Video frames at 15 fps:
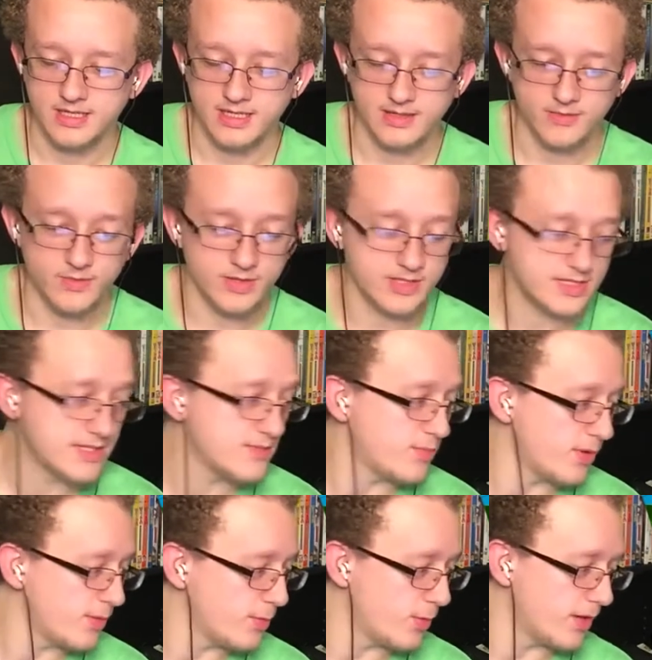I really did
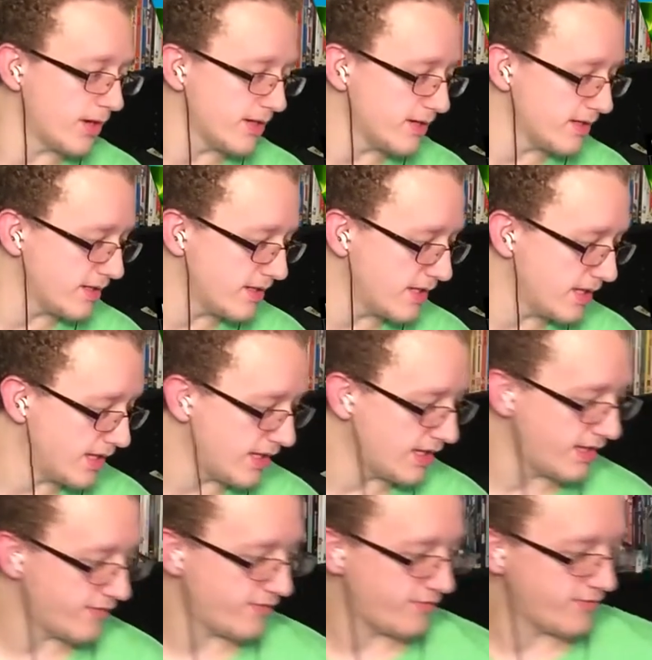want one, and I
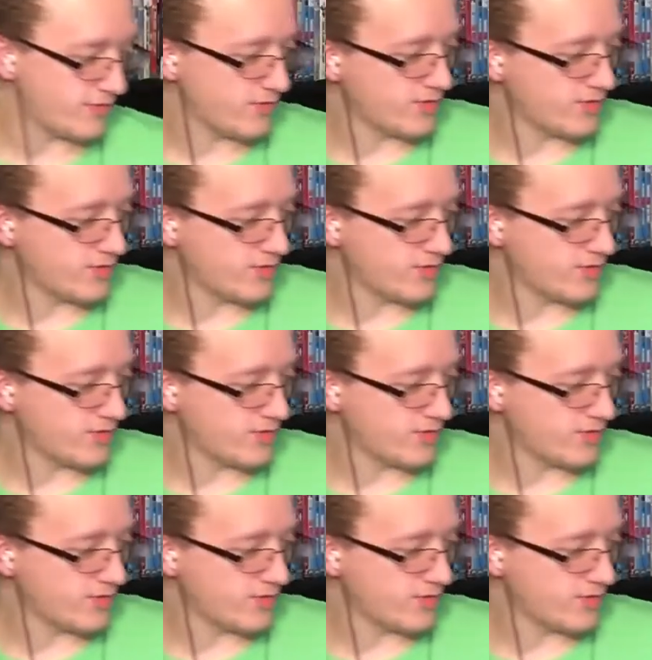have a few